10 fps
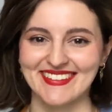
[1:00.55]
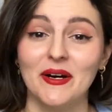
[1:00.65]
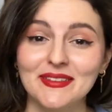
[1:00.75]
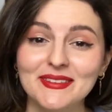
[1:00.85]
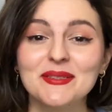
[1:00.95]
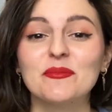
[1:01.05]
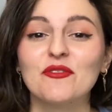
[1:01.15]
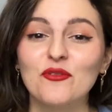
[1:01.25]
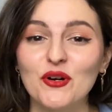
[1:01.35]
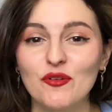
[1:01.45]
But
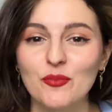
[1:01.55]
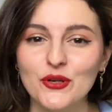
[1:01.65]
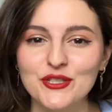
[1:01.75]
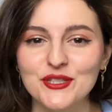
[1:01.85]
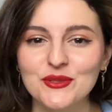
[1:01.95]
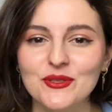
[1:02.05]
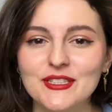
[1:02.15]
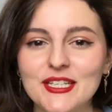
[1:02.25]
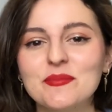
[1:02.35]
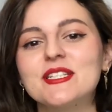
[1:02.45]
before we proceed
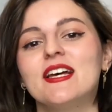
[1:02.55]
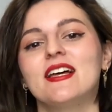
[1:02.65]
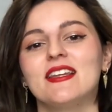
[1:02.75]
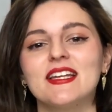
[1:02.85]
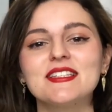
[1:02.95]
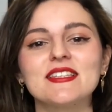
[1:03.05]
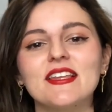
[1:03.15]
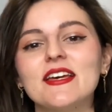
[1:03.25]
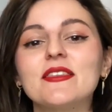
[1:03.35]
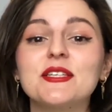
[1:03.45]
to the tips,
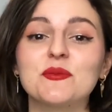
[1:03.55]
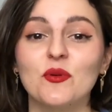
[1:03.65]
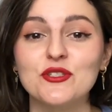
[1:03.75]
let's thank the